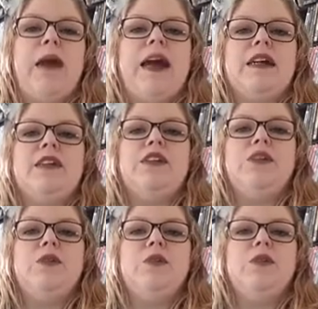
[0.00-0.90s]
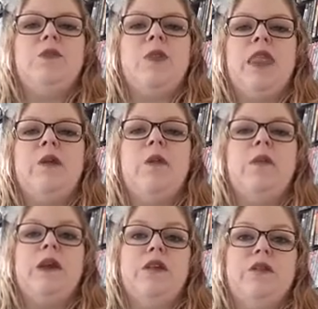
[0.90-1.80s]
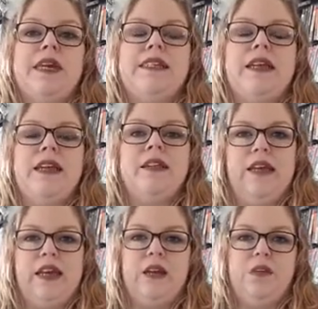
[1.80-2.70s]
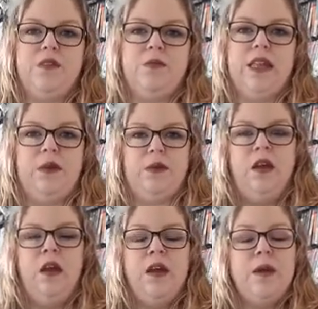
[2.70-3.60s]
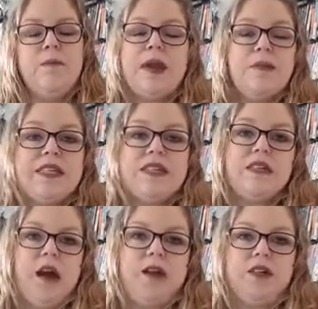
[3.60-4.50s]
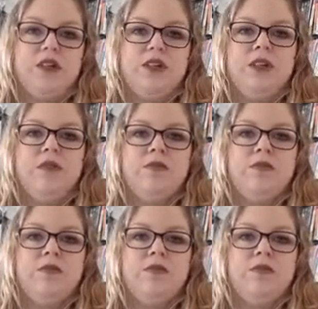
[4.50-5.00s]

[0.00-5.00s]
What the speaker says: back to when we were raising the kiddos when they were babies and toddlers.